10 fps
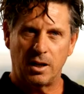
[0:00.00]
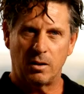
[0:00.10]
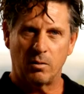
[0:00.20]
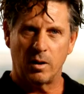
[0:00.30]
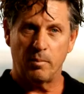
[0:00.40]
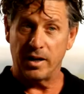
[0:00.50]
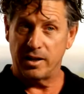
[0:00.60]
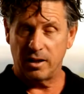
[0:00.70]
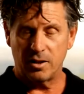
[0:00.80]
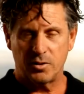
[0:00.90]
our
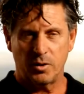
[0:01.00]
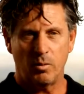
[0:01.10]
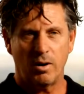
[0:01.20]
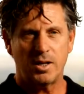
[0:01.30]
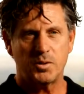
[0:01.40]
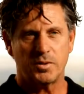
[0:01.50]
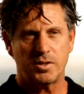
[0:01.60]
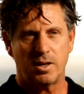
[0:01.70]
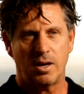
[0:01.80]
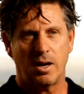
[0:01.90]
Abendigo, two wines,
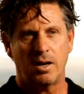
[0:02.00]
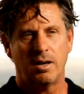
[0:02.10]
which are